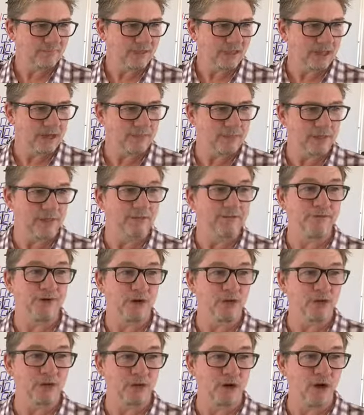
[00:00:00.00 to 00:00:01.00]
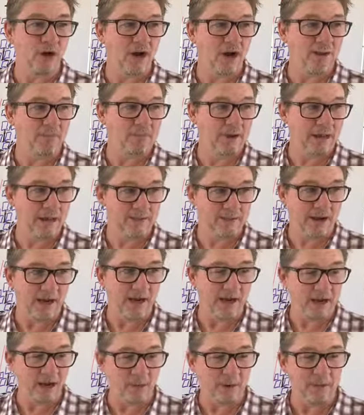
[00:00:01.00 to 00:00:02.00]
for the first time ever,
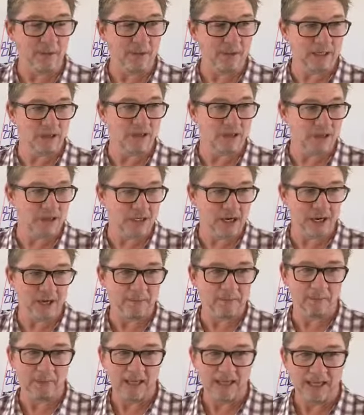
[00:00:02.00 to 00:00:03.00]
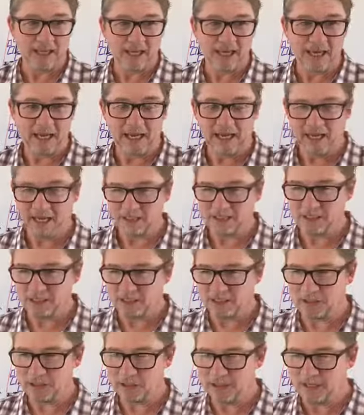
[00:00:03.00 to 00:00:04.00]
I won't mention your name,
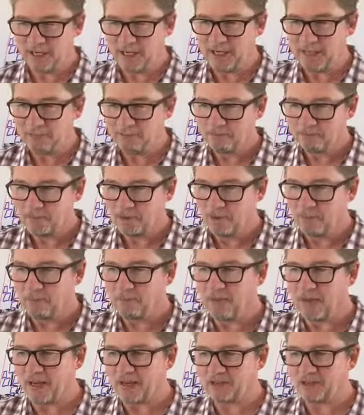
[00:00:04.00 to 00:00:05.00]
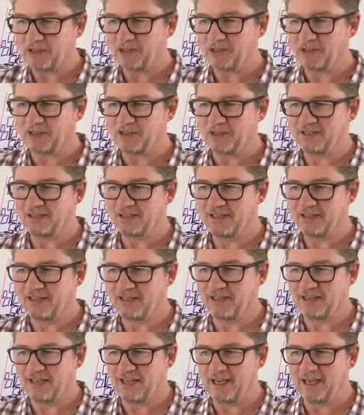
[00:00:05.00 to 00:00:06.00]
C, but
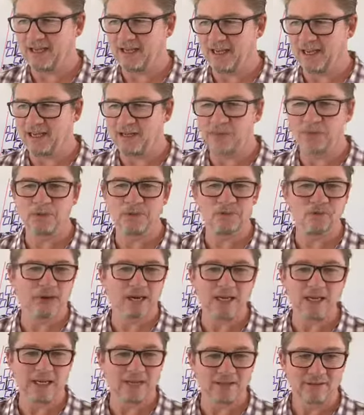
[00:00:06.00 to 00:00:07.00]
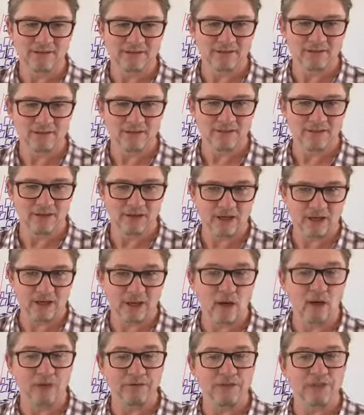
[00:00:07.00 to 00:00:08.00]
he was reading,
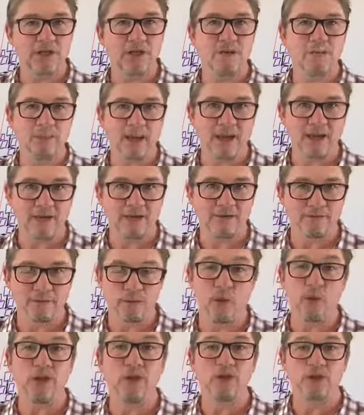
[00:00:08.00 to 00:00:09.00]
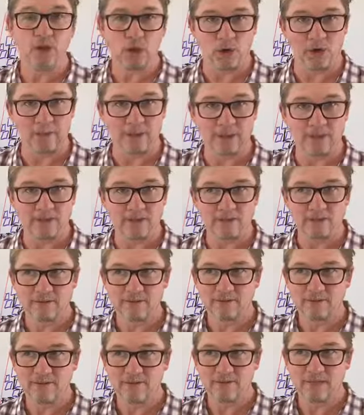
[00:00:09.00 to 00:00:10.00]
okay, off his own back for enjoyment.
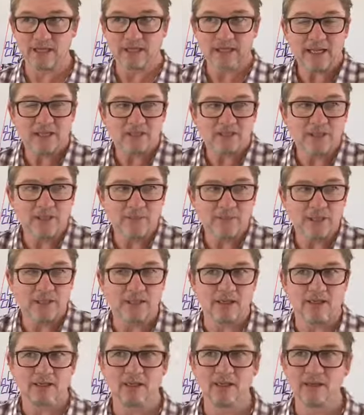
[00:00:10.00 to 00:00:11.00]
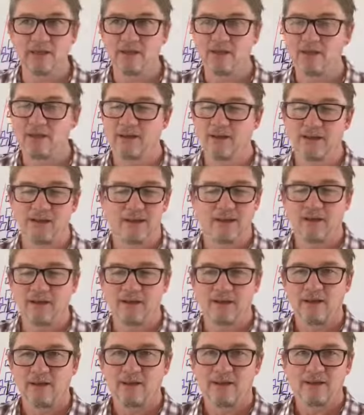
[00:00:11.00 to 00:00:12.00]
Now that's something that,
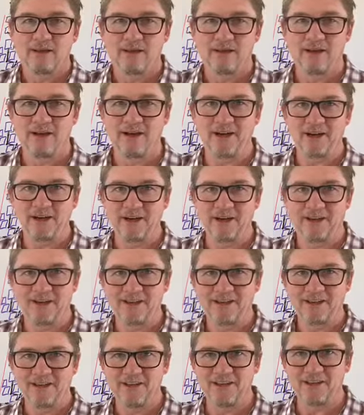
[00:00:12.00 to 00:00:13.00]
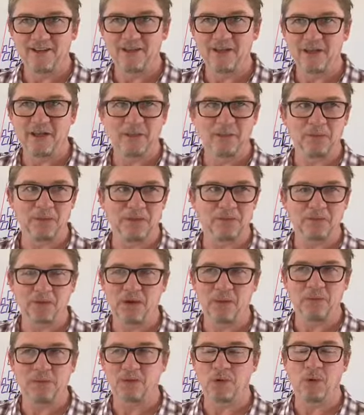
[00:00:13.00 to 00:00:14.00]
you know, it
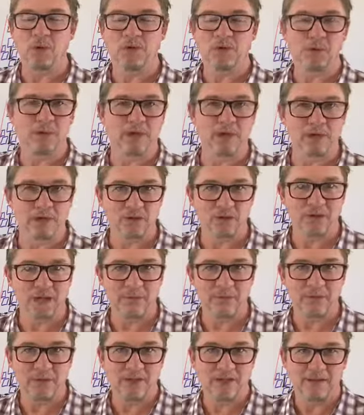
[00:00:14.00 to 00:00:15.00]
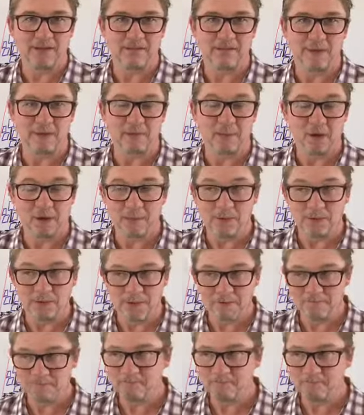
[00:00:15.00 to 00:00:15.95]
was awesome when I saw it happen with my boy.